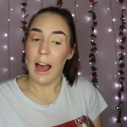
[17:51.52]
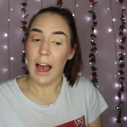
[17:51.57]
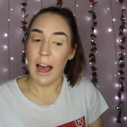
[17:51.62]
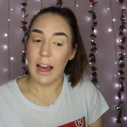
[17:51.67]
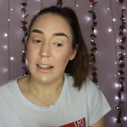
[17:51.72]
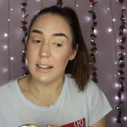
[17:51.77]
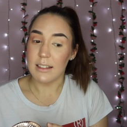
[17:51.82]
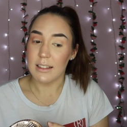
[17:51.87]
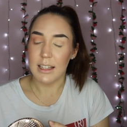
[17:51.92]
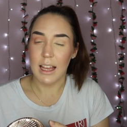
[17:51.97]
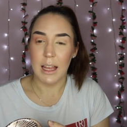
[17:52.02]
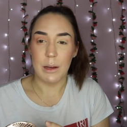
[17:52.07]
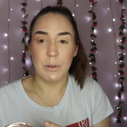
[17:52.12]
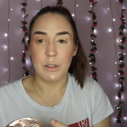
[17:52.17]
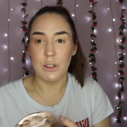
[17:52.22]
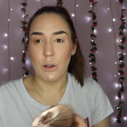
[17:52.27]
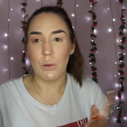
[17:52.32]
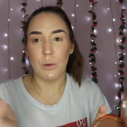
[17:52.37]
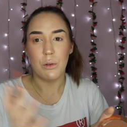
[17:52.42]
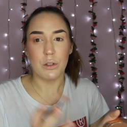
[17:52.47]
and it
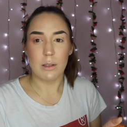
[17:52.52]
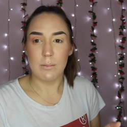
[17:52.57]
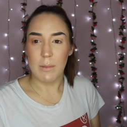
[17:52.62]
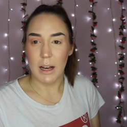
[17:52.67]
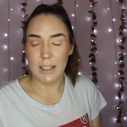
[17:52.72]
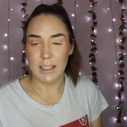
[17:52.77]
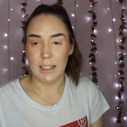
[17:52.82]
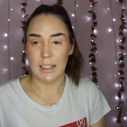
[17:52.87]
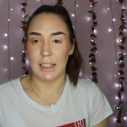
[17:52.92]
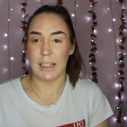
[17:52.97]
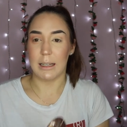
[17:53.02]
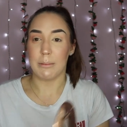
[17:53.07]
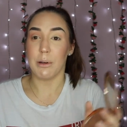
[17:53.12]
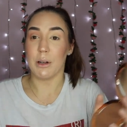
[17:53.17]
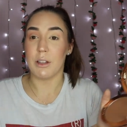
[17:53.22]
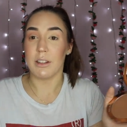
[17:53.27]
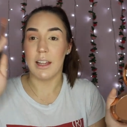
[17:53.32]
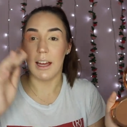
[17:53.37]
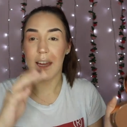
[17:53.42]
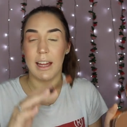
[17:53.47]
would automatically
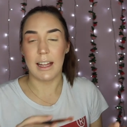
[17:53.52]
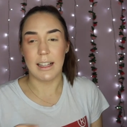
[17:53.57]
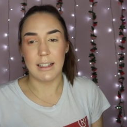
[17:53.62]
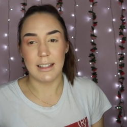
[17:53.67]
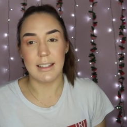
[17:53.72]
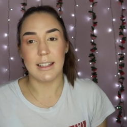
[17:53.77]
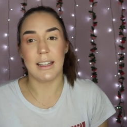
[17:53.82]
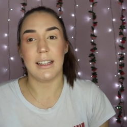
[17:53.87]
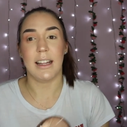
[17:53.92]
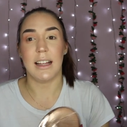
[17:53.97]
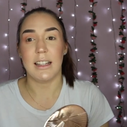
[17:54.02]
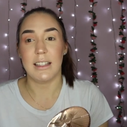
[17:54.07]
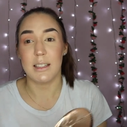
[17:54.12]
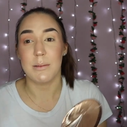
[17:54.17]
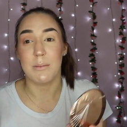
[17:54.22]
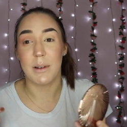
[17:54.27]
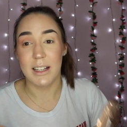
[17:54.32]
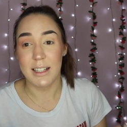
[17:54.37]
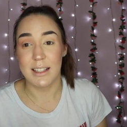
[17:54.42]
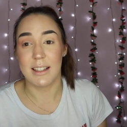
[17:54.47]
put that insulin into
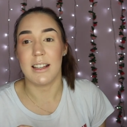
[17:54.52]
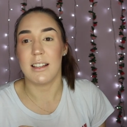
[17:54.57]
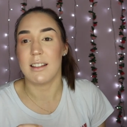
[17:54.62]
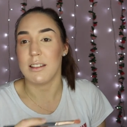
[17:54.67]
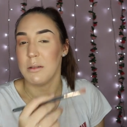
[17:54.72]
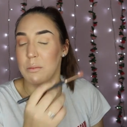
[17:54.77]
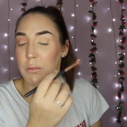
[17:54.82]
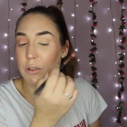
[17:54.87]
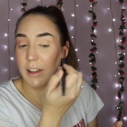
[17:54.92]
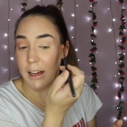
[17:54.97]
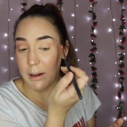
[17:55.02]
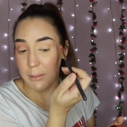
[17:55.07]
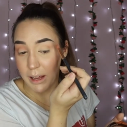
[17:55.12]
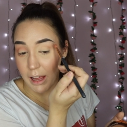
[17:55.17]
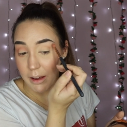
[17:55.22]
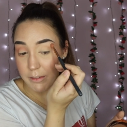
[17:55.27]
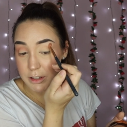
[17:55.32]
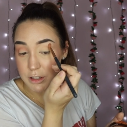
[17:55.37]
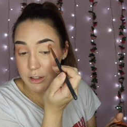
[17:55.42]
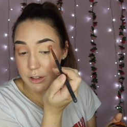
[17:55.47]
my system without me
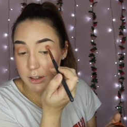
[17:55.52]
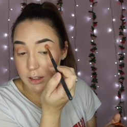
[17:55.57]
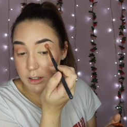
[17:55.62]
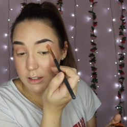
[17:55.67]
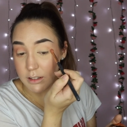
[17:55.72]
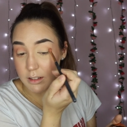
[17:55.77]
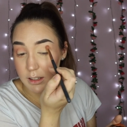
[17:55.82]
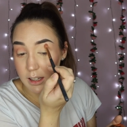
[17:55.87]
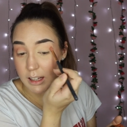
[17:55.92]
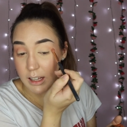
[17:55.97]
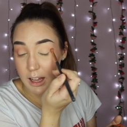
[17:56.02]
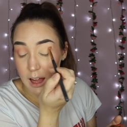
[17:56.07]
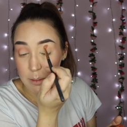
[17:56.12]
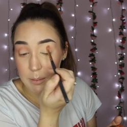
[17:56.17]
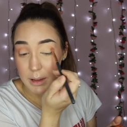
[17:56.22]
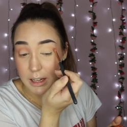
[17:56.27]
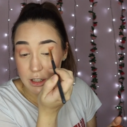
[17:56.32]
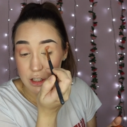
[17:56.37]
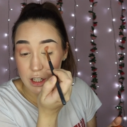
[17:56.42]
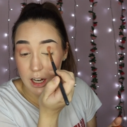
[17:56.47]
having to do the um,
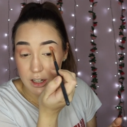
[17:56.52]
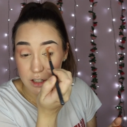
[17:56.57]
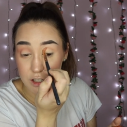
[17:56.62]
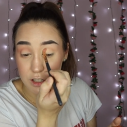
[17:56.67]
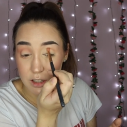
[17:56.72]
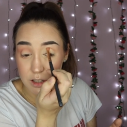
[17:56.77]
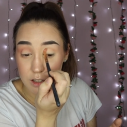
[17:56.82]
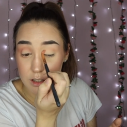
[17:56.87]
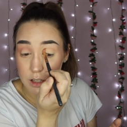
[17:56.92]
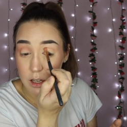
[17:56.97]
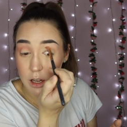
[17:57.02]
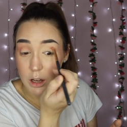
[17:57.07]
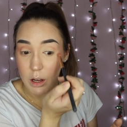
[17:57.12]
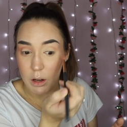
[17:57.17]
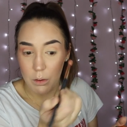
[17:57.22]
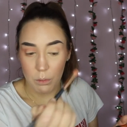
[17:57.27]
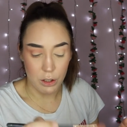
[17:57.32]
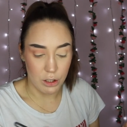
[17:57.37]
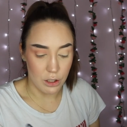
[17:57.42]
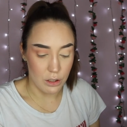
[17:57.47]
injections,
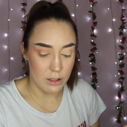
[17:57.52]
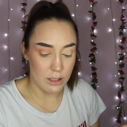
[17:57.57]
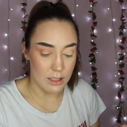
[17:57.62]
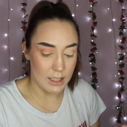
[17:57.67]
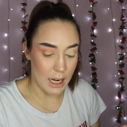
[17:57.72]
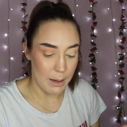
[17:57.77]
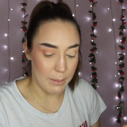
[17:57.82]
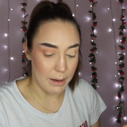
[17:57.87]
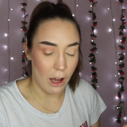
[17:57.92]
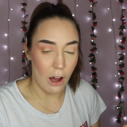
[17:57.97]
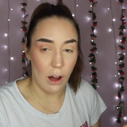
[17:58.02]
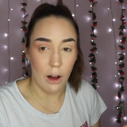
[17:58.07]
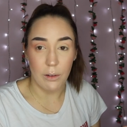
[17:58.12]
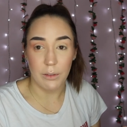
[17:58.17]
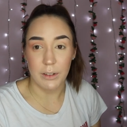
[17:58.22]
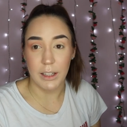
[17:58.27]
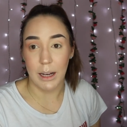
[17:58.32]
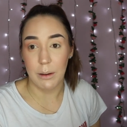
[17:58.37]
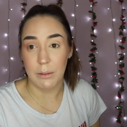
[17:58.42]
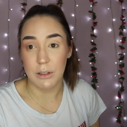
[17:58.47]
which used to take me half
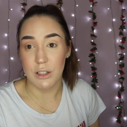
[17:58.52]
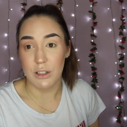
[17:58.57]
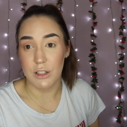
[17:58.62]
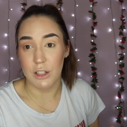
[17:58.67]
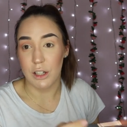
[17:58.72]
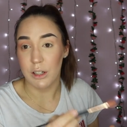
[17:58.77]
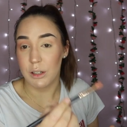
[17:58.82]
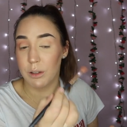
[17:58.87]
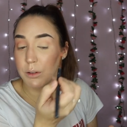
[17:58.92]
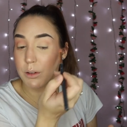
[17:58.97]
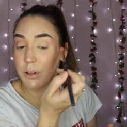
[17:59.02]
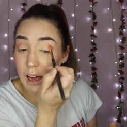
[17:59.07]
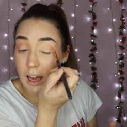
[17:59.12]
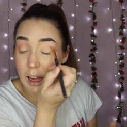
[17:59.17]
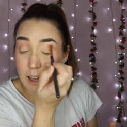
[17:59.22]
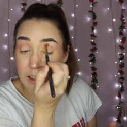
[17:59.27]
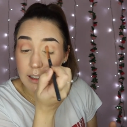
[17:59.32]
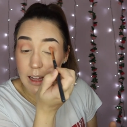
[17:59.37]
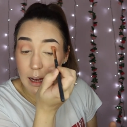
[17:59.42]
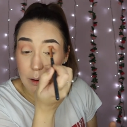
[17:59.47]
an hour to do.
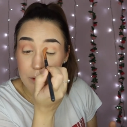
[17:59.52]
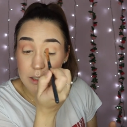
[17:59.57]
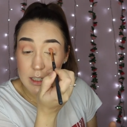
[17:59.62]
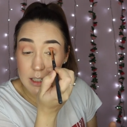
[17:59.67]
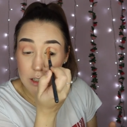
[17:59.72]
And that was